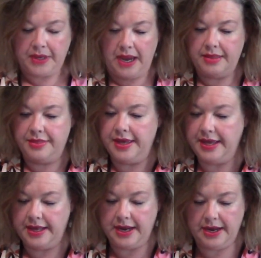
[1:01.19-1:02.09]
and
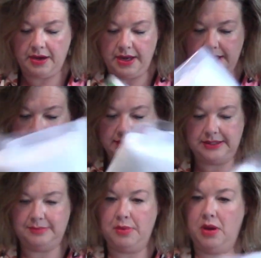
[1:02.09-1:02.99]
then I got a
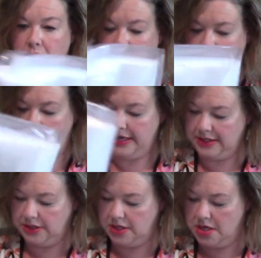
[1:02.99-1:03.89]
smaller set